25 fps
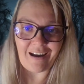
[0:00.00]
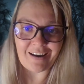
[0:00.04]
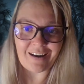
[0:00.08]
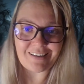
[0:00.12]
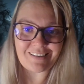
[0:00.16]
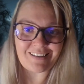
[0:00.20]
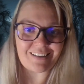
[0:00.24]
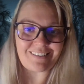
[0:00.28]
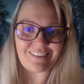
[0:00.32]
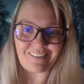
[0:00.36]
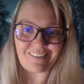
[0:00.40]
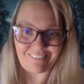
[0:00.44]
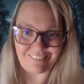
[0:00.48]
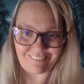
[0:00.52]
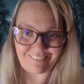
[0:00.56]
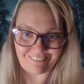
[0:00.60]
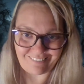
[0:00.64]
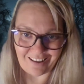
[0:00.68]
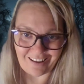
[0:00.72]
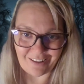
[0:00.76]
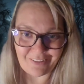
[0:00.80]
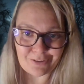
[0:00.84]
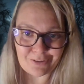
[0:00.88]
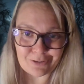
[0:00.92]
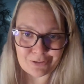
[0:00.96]
that the
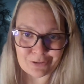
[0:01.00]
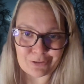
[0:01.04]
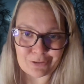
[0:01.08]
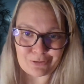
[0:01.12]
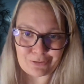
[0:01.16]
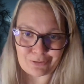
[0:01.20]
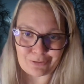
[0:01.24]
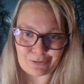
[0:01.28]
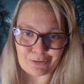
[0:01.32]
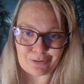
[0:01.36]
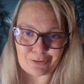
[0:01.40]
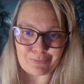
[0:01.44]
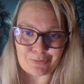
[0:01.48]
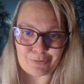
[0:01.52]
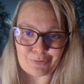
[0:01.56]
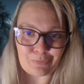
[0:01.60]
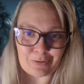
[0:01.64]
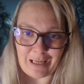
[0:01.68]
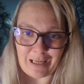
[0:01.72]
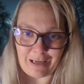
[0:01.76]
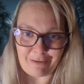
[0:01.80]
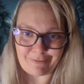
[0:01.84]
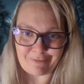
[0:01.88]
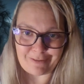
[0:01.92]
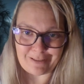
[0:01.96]
other 2 groups would
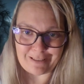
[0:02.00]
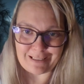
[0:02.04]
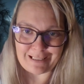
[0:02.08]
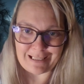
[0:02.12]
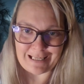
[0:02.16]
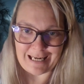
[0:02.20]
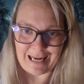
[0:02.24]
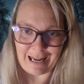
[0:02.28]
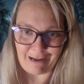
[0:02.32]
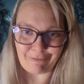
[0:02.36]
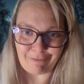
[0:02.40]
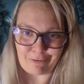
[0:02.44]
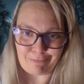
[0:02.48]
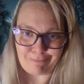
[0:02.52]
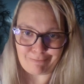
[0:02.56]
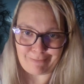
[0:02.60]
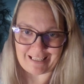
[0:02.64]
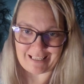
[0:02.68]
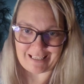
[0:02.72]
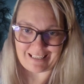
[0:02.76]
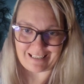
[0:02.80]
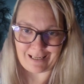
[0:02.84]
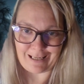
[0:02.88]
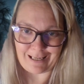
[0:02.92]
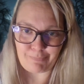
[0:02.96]
have never
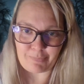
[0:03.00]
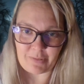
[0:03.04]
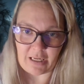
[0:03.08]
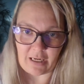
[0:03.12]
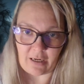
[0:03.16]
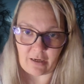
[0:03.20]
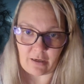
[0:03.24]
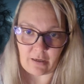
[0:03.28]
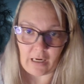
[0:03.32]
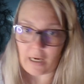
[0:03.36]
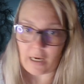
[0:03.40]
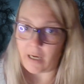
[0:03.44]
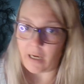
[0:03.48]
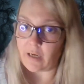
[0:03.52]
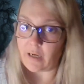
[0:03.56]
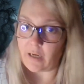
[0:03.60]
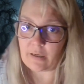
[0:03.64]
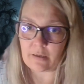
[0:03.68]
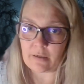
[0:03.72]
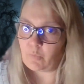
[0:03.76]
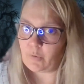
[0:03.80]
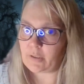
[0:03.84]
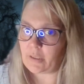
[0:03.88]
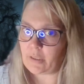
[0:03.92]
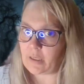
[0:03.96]
made it up there. And
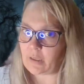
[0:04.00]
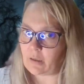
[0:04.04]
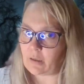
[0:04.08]
we're like,